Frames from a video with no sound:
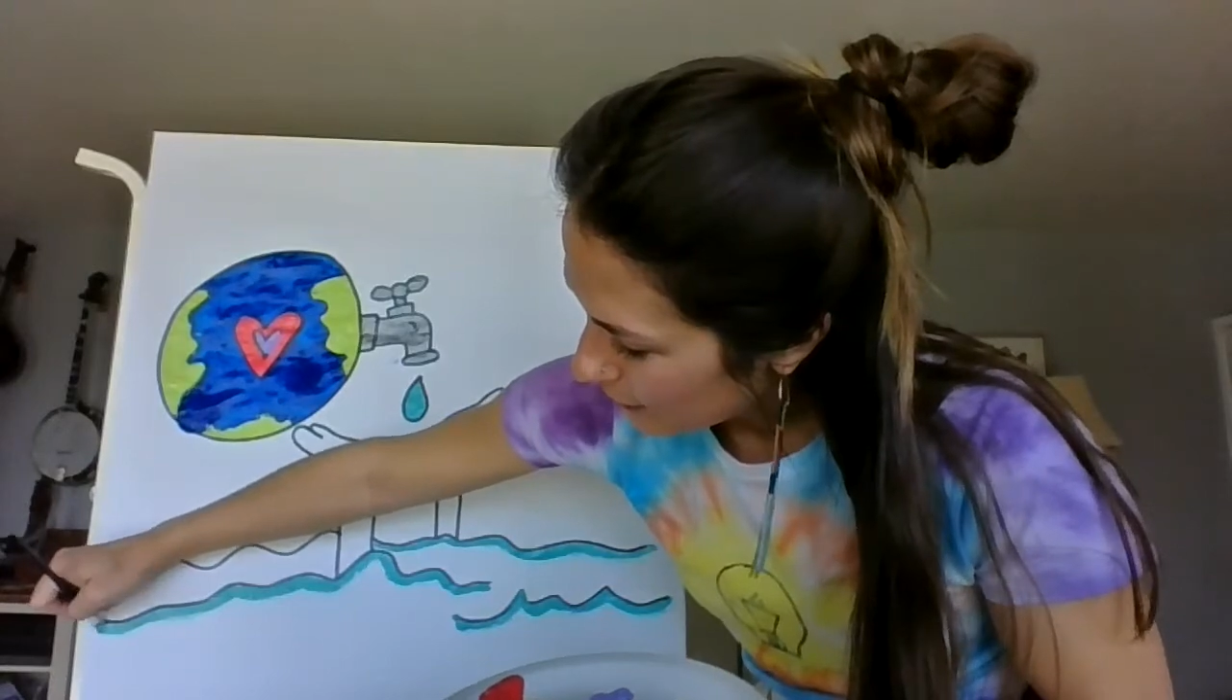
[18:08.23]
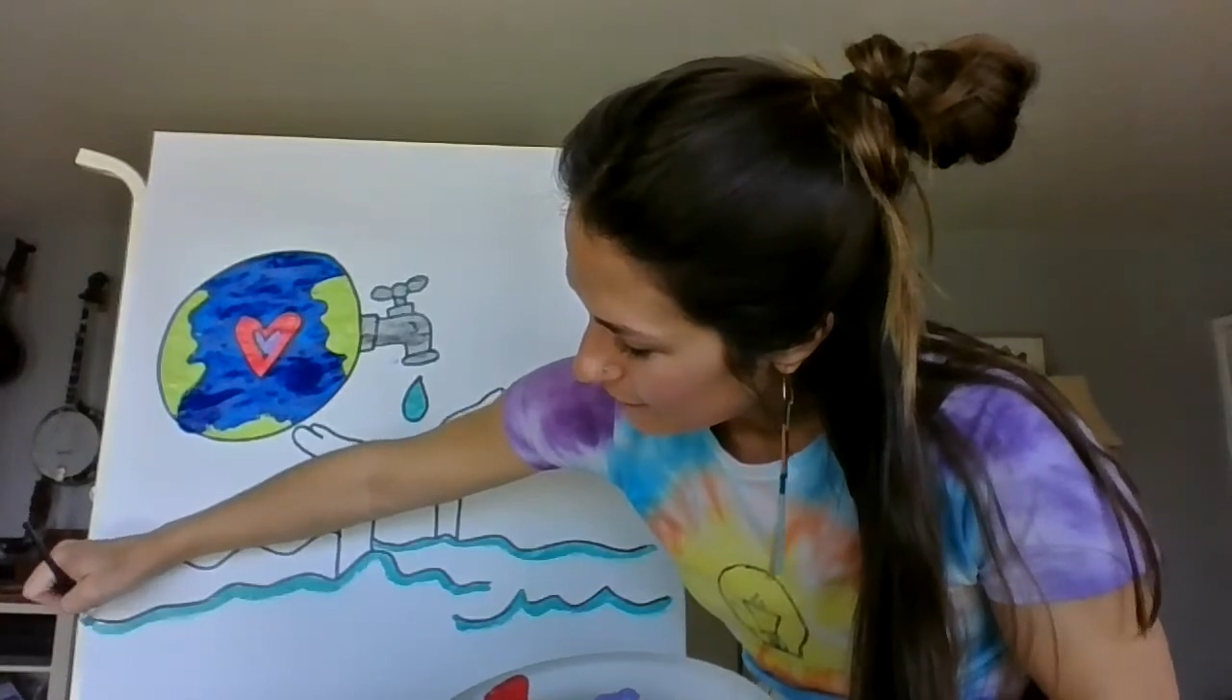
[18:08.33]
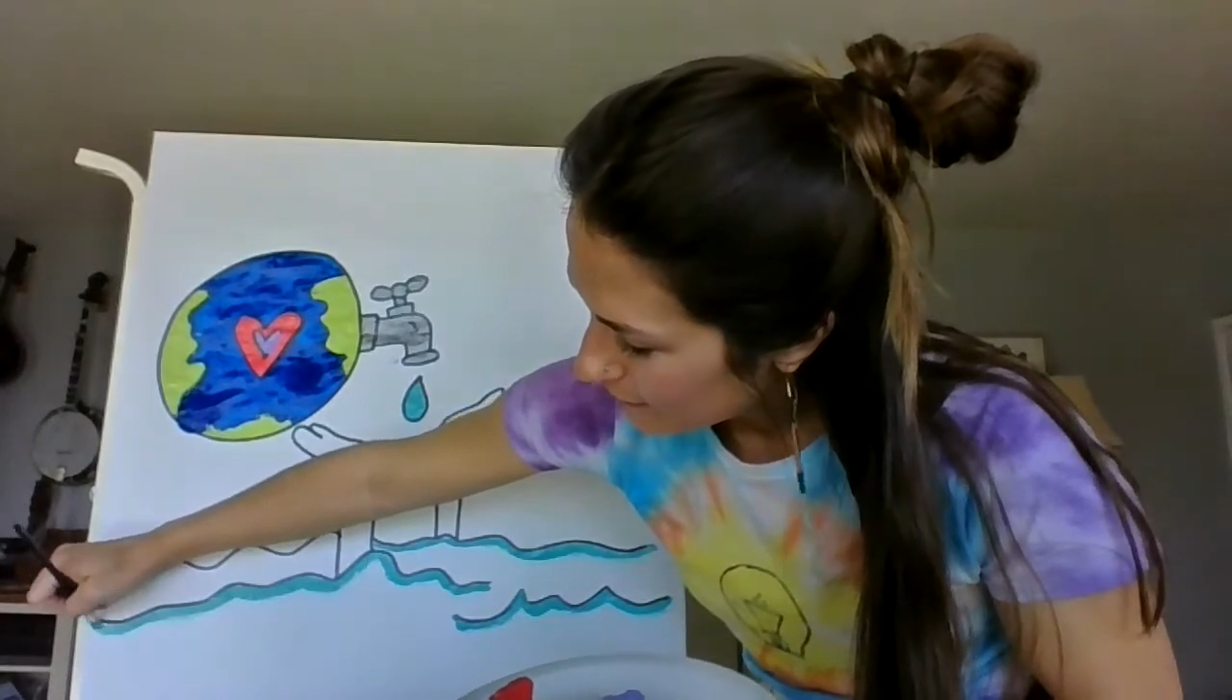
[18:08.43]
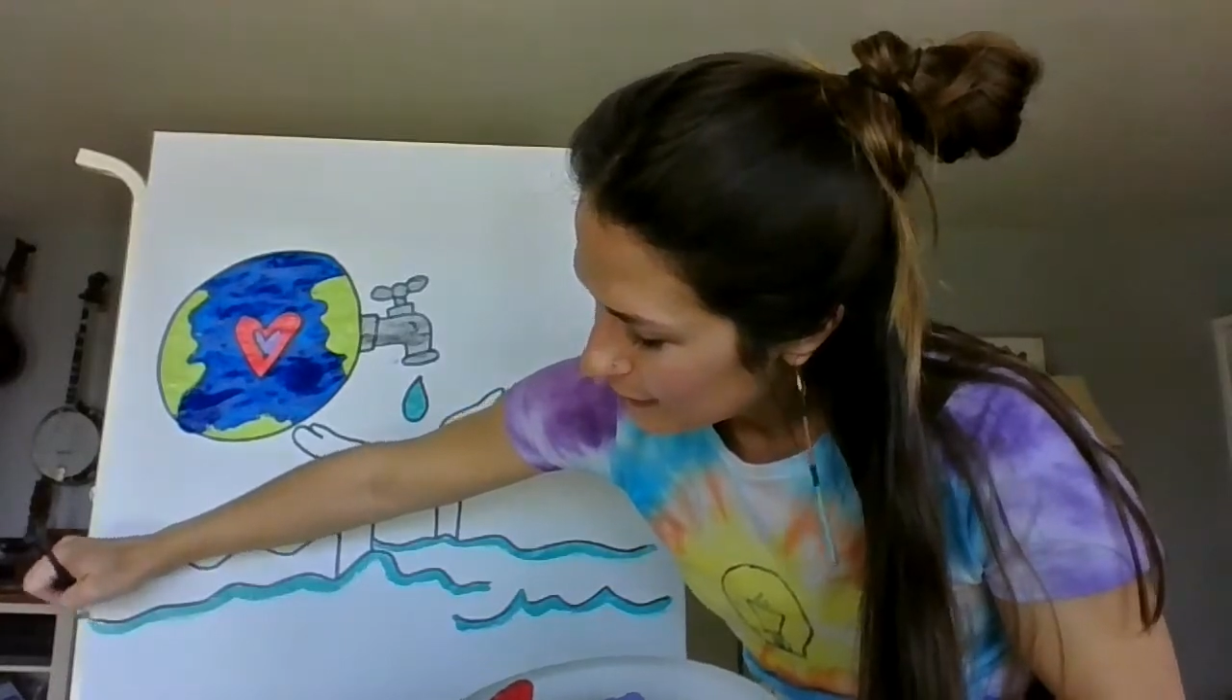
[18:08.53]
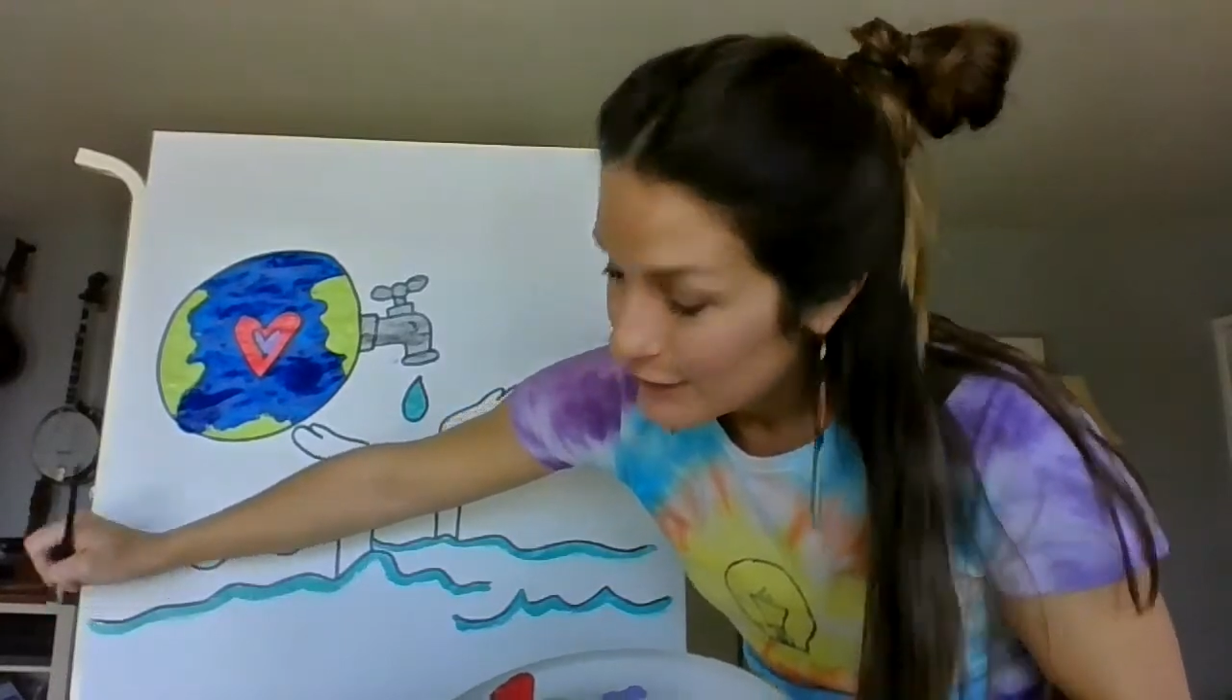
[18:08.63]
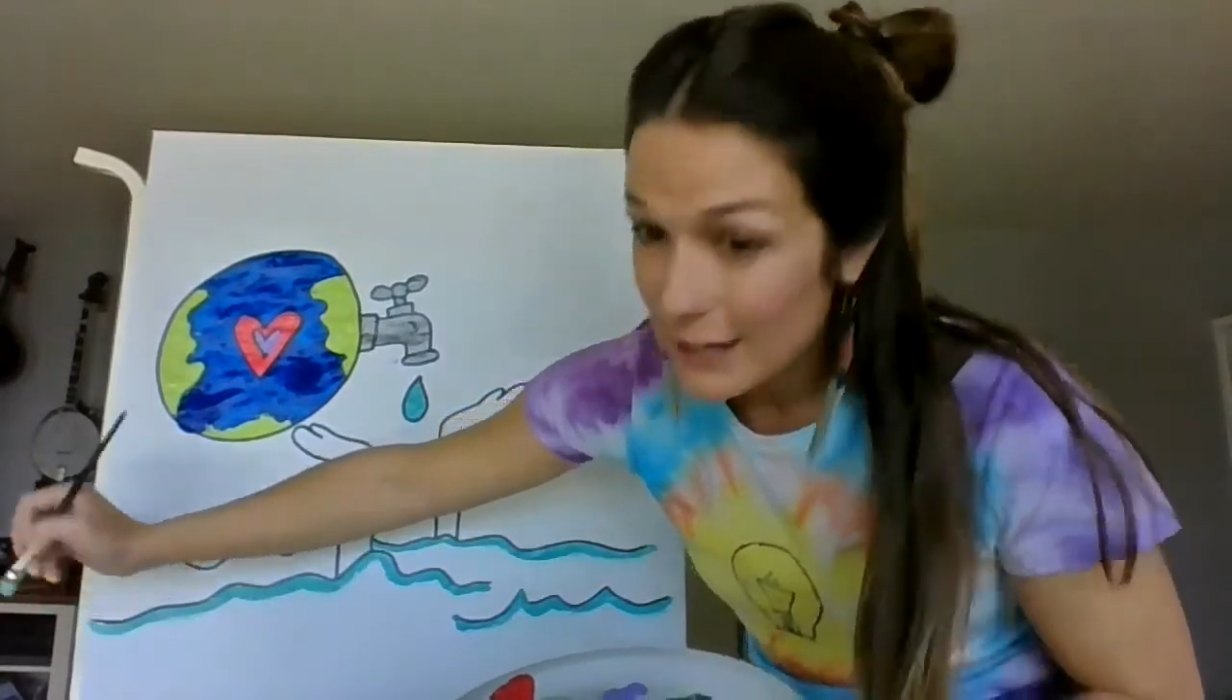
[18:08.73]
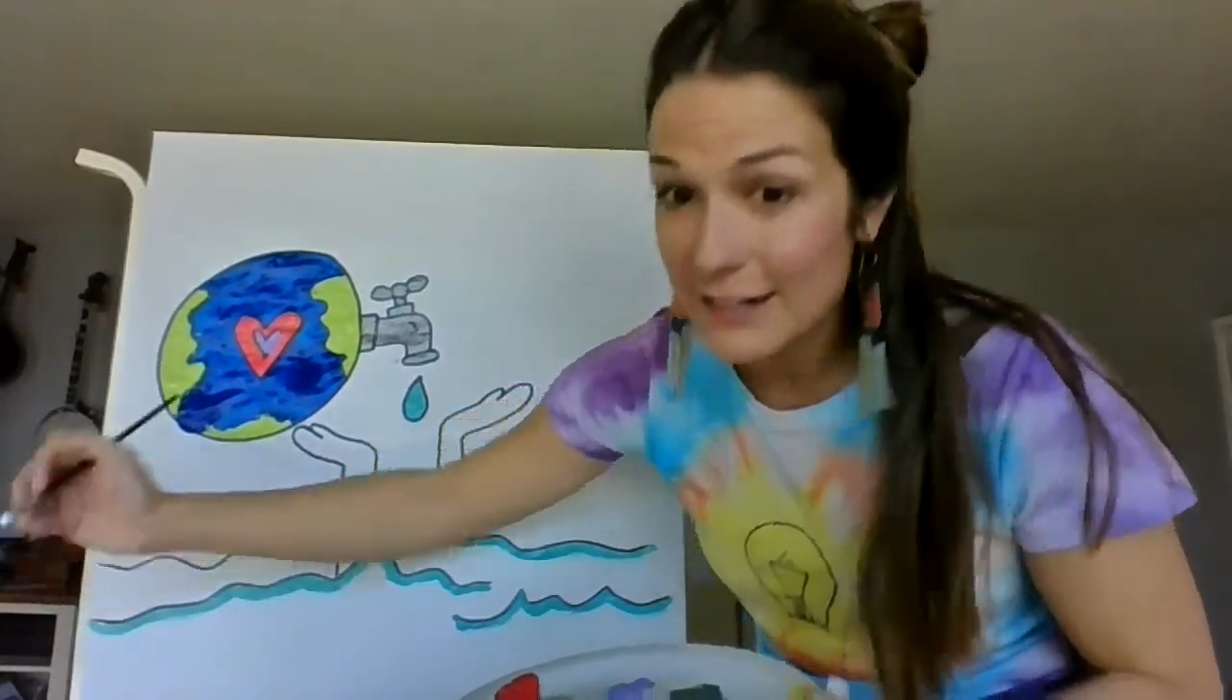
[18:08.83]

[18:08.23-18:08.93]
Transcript: not fifth grade,